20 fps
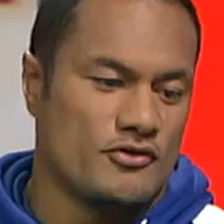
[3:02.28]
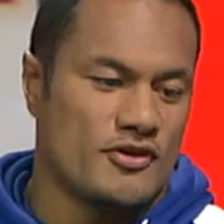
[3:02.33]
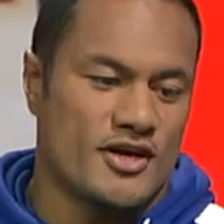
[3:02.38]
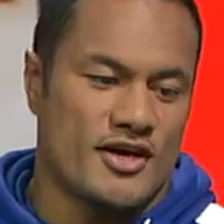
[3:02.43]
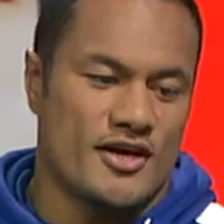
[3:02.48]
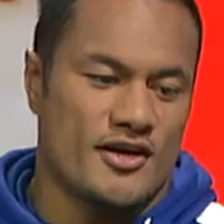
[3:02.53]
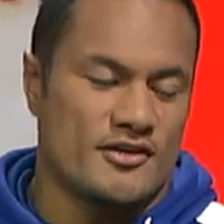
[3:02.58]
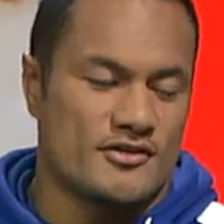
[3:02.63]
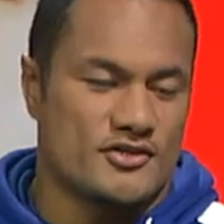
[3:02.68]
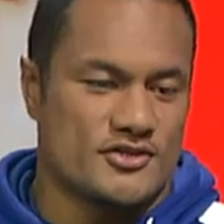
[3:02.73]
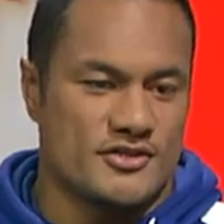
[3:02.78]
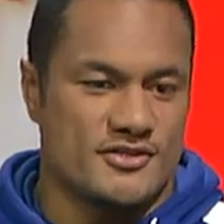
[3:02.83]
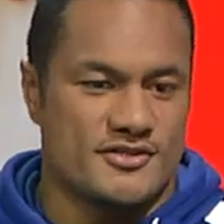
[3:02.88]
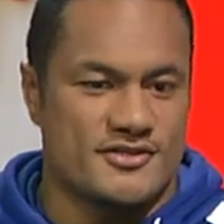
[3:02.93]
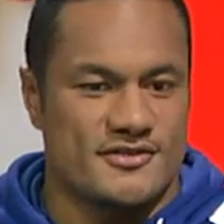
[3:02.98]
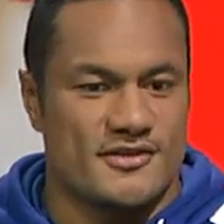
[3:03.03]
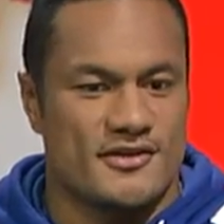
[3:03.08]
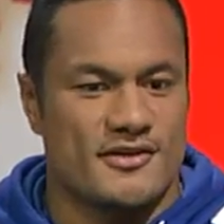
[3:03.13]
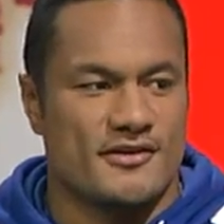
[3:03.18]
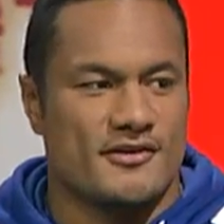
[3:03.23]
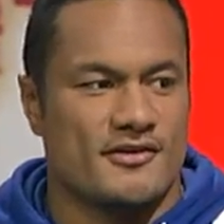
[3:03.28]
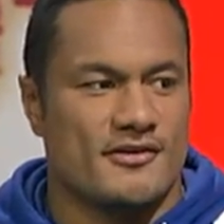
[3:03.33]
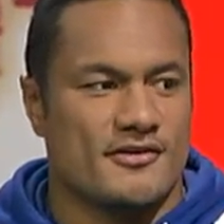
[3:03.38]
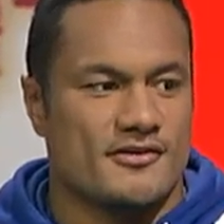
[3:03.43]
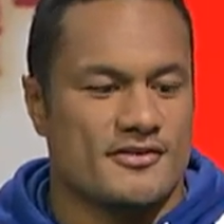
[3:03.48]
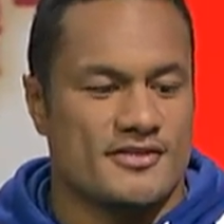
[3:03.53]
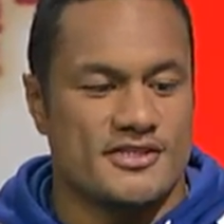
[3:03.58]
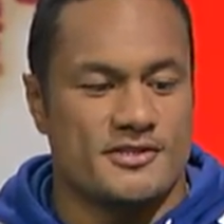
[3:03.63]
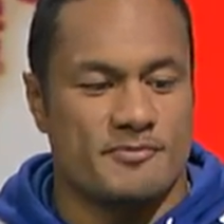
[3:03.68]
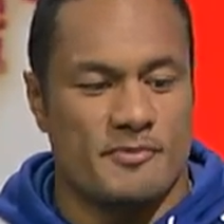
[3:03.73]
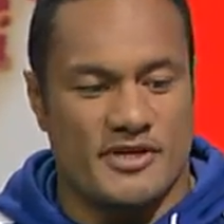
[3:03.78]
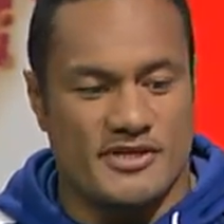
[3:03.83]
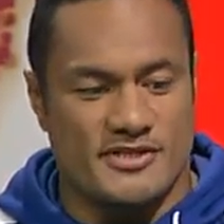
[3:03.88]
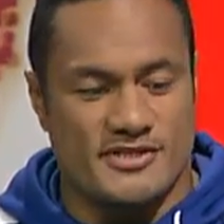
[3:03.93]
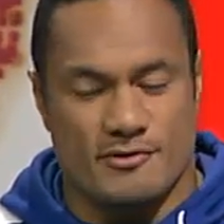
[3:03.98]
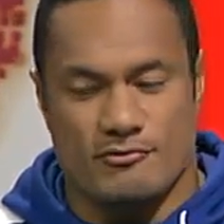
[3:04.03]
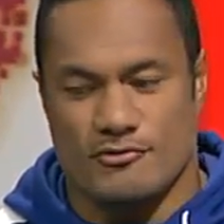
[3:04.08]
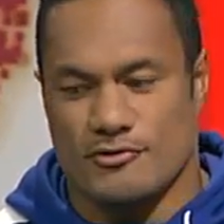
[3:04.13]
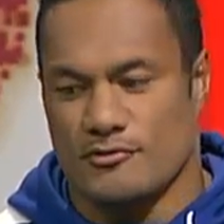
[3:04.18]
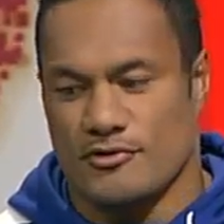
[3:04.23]
can't just suspend
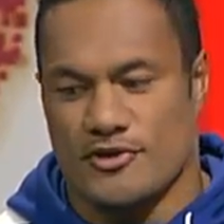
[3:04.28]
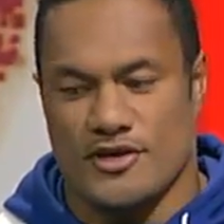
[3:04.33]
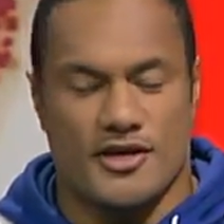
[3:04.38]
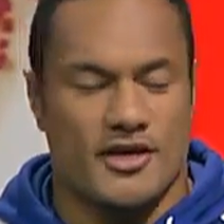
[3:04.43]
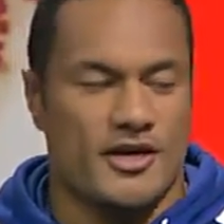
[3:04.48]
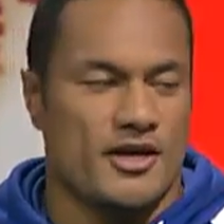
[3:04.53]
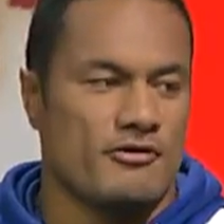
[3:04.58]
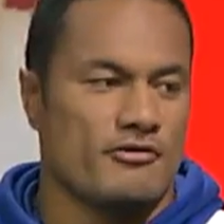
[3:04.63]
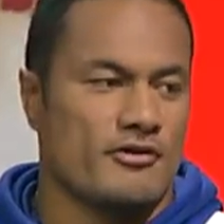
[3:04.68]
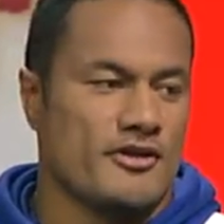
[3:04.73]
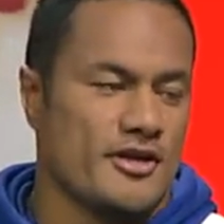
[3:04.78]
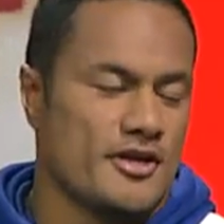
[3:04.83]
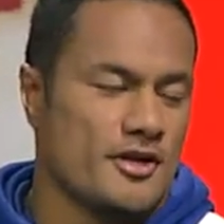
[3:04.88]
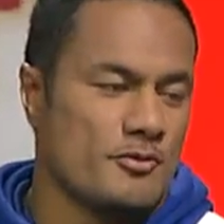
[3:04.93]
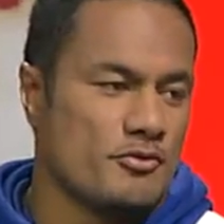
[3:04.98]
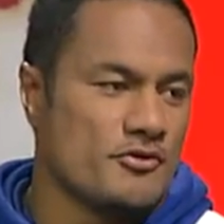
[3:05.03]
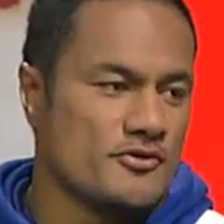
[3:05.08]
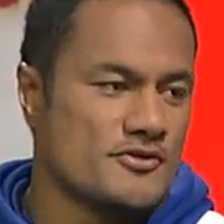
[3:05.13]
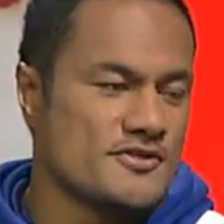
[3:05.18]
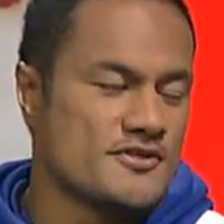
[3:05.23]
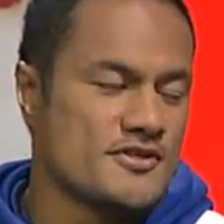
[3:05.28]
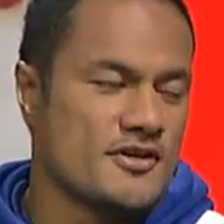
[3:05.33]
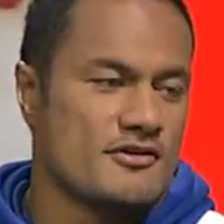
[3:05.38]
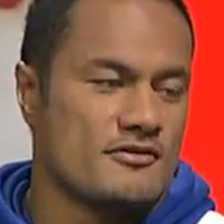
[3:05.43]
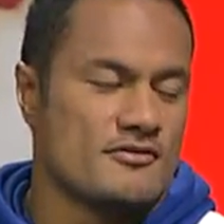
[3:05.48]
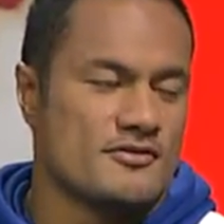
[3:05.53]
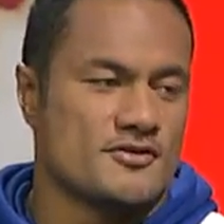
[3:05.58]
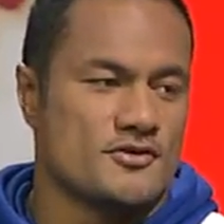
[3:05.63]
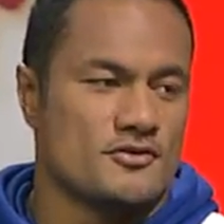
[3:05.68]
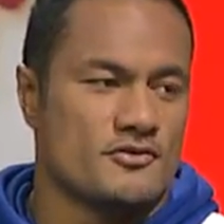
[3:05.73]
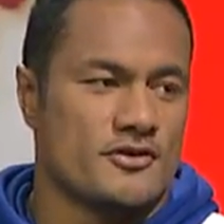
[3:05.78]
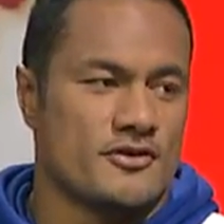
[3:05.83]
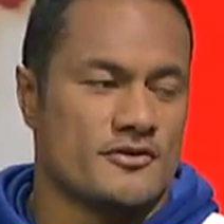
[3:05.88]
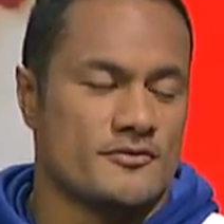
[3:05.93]
someone without hearing the other person's side of the story.